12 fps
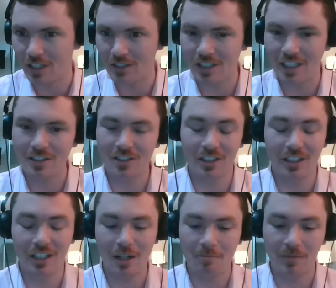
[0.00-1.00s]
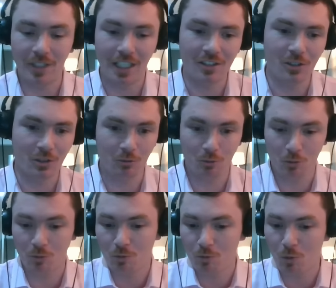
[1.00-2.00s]
It's
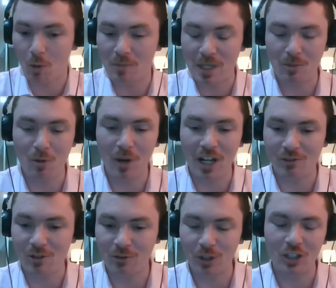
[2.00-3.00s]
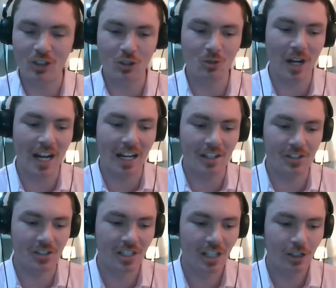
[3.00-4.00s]
what people might refer to
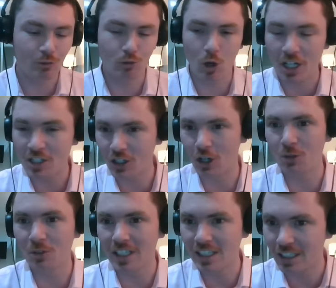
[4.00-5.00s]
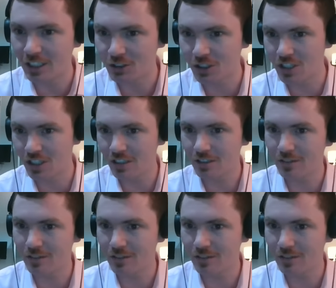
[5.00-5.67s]
as write-only literature.